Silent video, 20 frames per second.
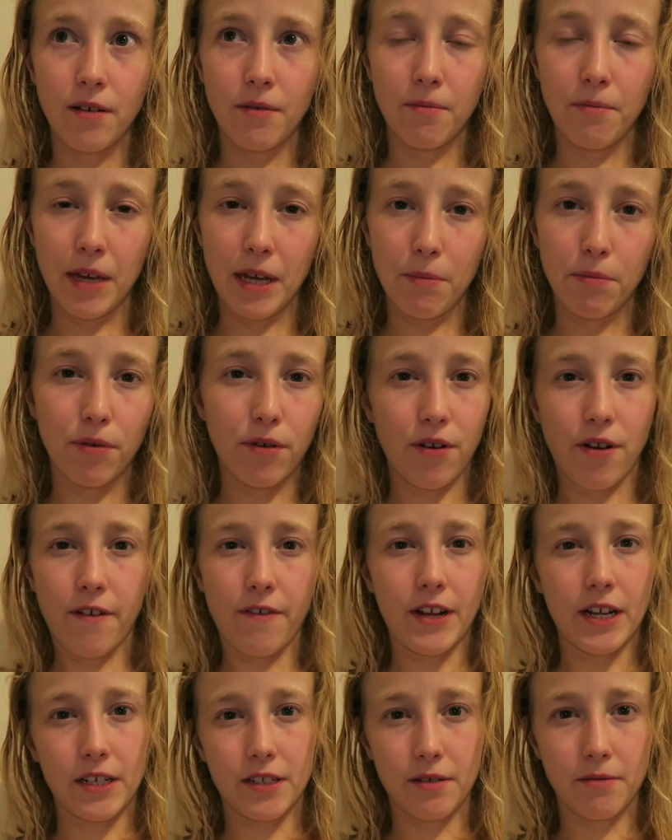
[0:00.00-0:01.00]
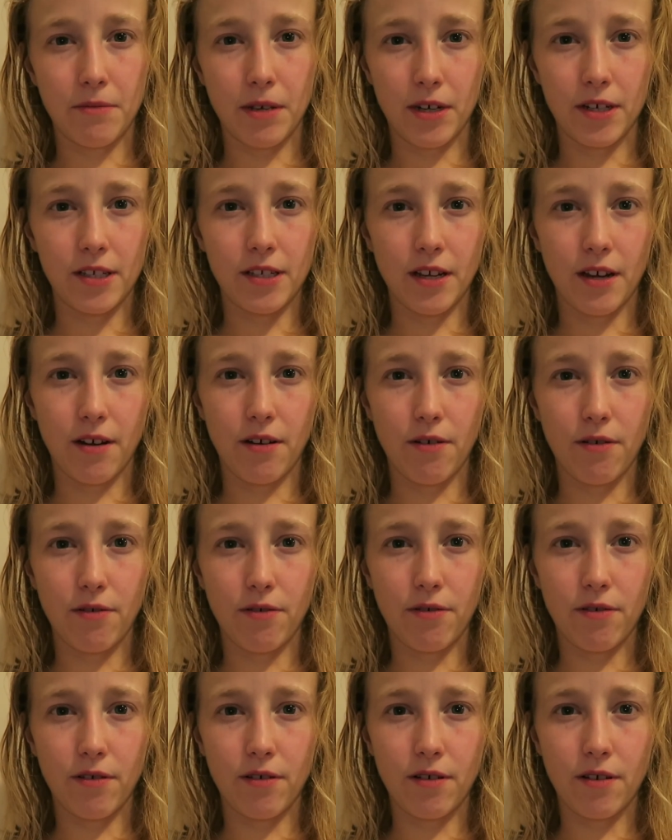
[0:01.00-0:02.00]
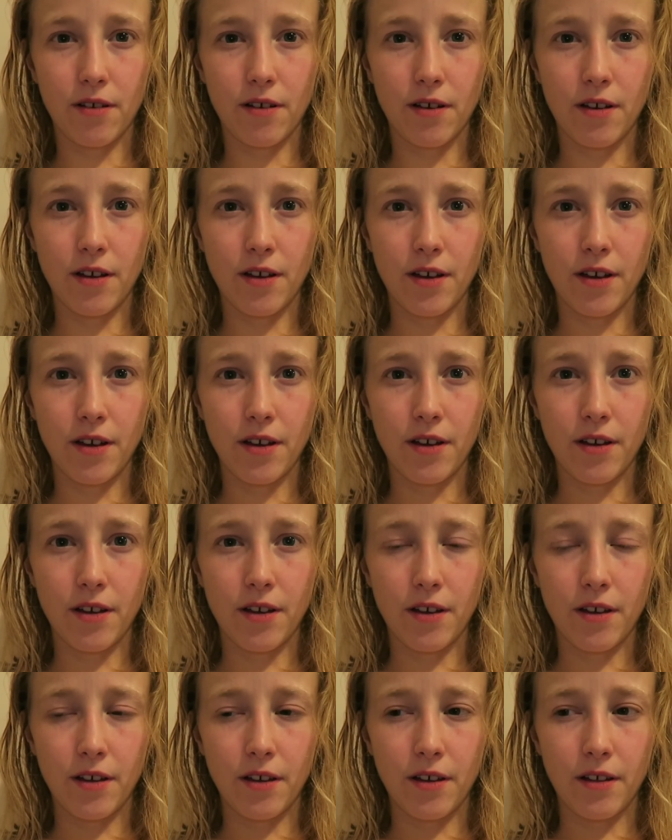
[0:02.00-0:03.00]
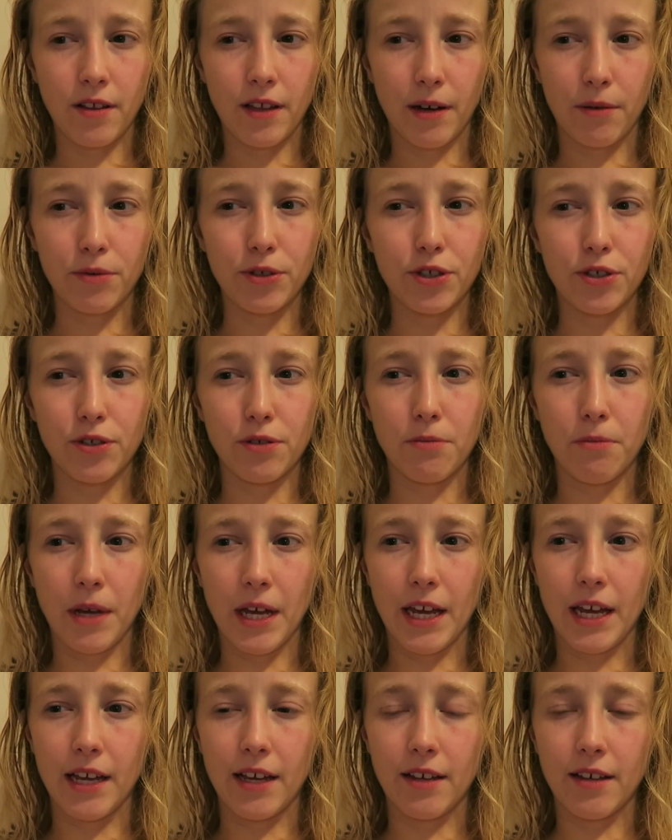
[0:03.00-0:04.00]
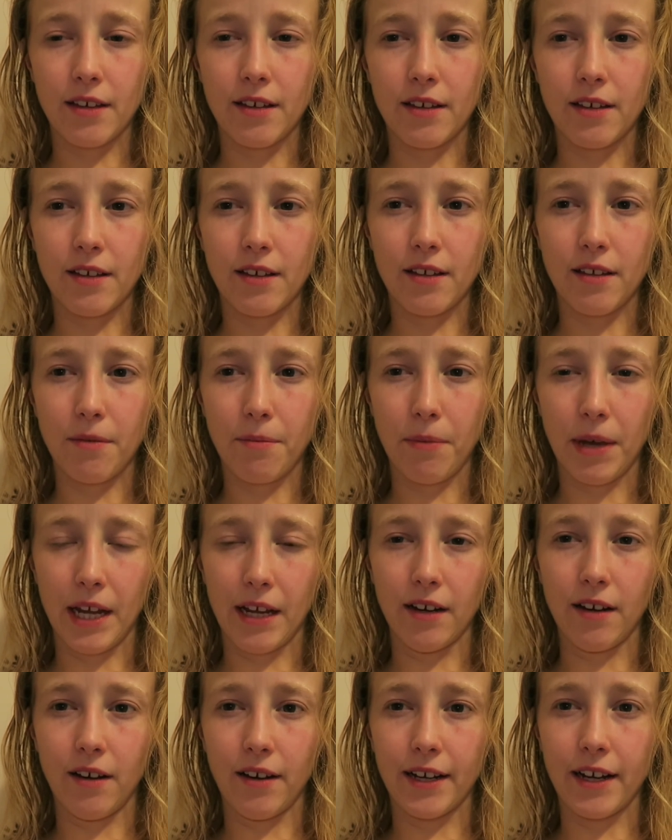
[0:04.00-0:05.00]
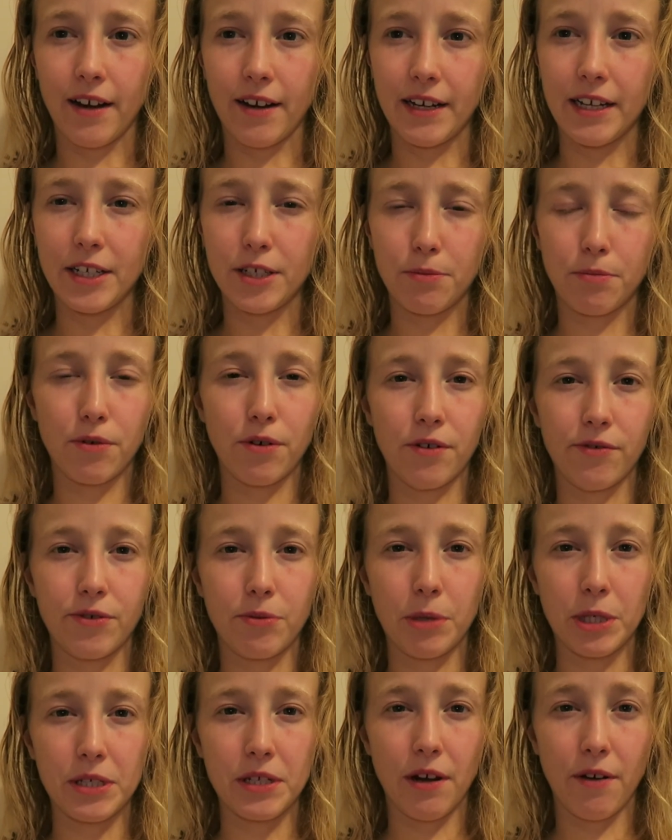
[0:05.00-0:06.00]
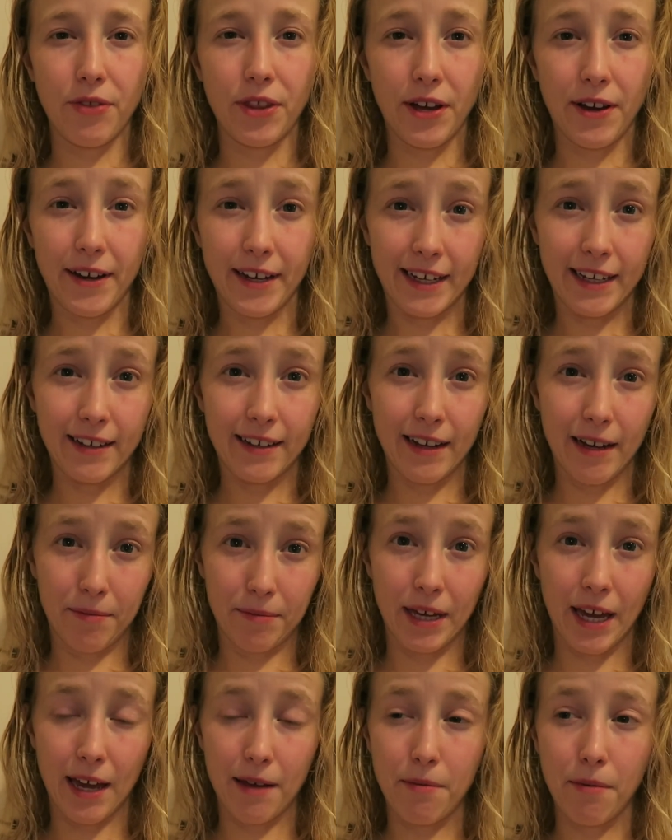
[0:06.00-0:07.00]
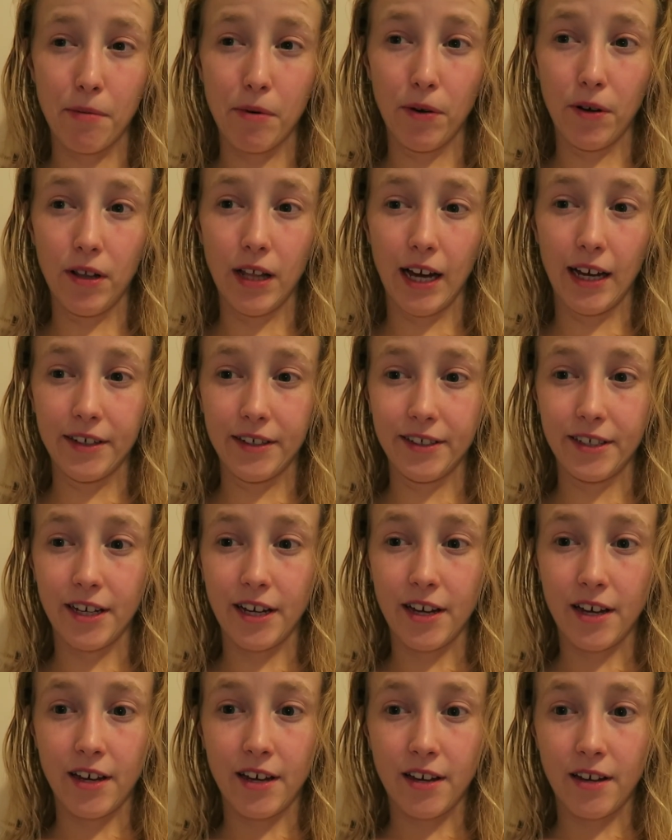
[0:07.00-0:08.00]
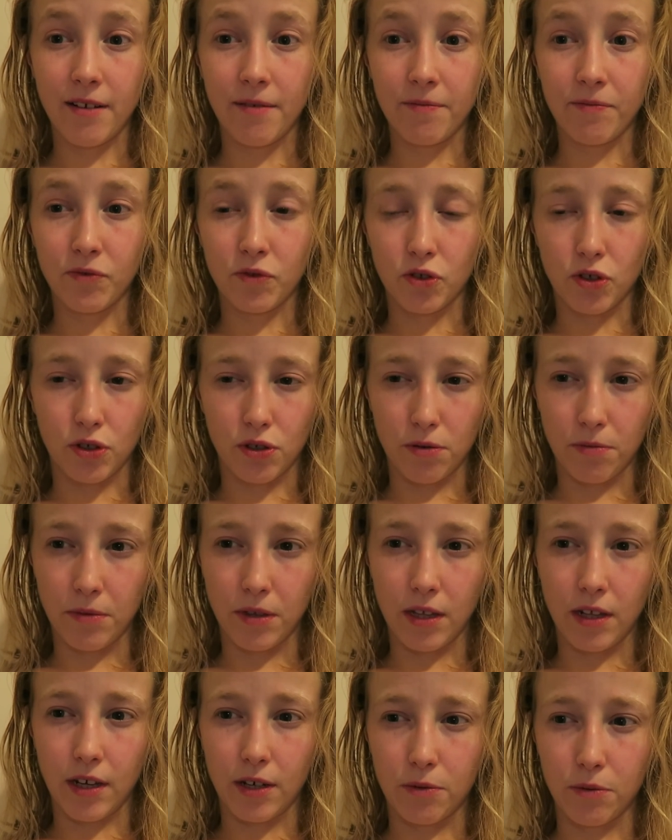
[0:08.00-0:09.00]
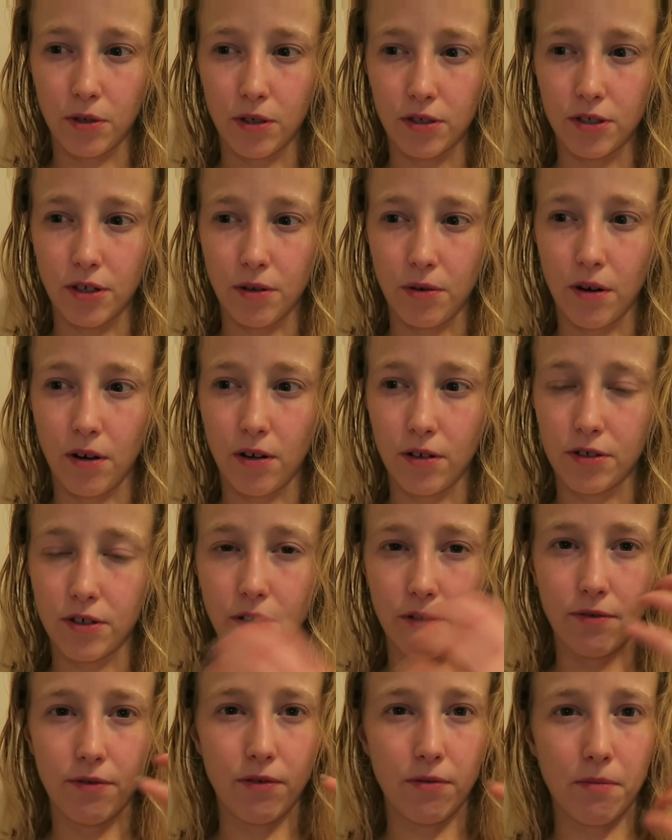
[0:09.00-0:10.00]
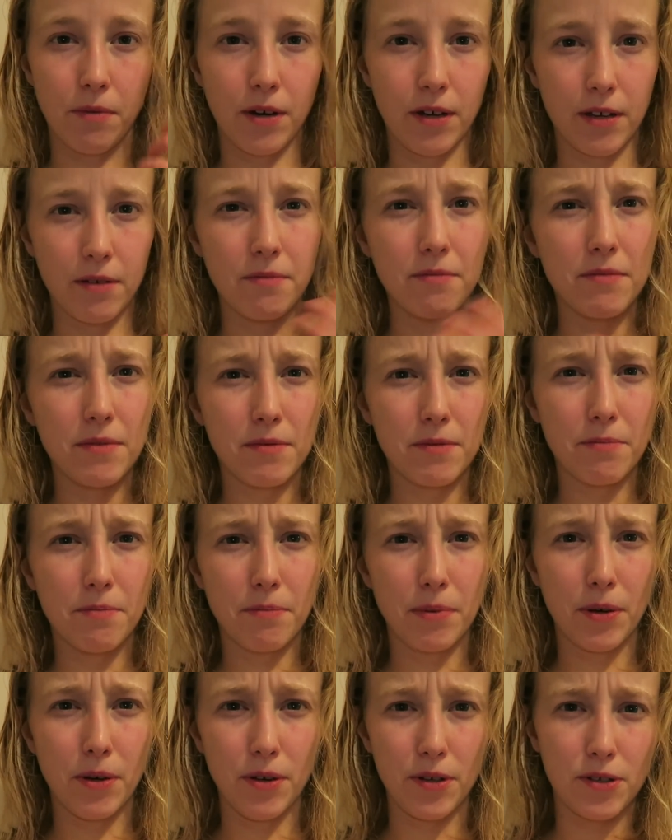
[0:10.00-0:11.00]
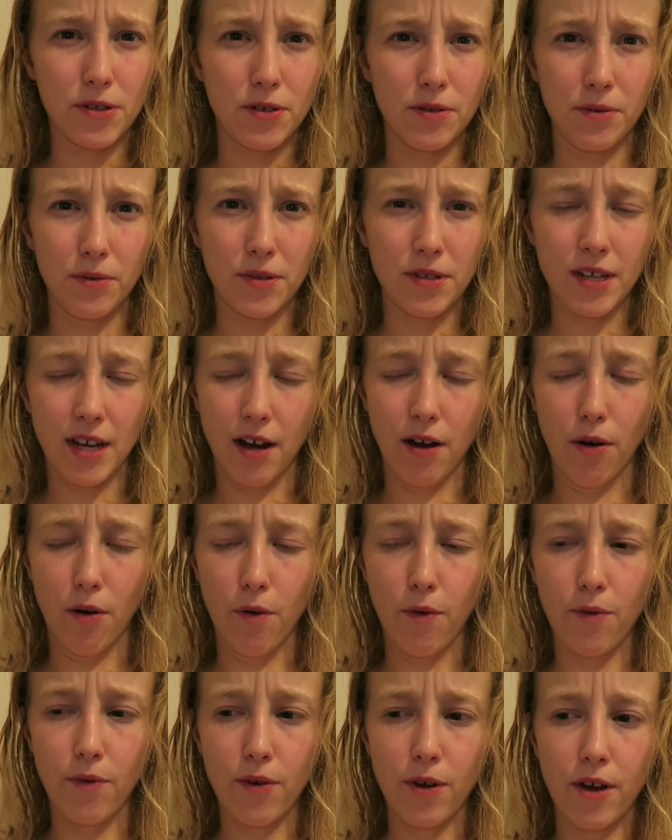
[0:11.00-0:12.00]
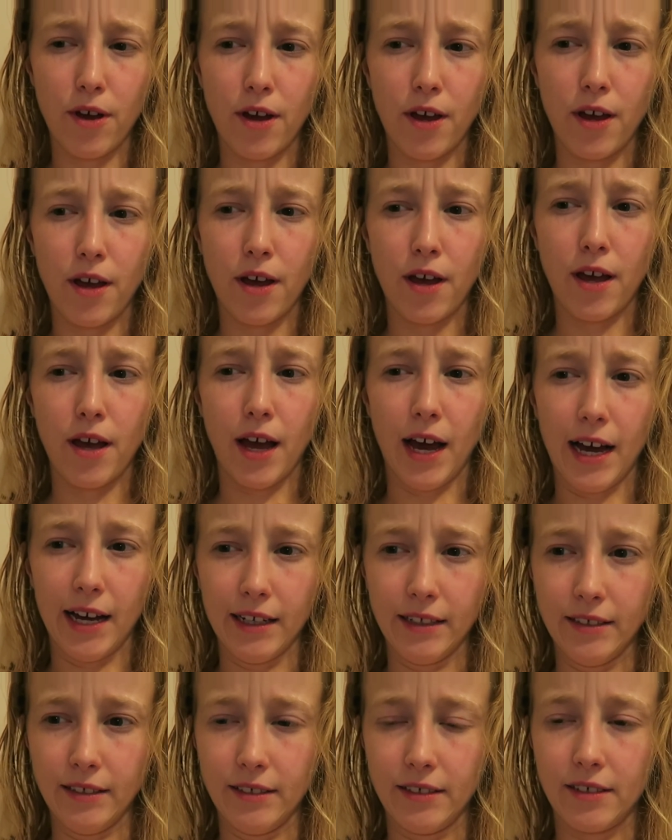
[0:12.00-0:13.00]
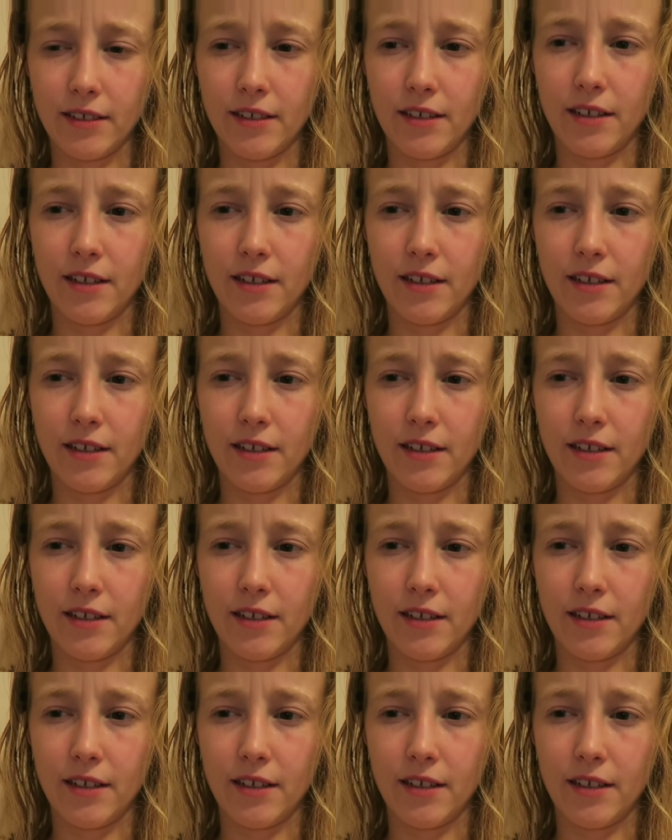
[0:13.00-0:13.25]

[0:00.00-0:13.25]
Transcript: me proving to myself, that was just me being like, I need to prove to myself that I am capable, and just something that I'd worked so hard on for my personal self, and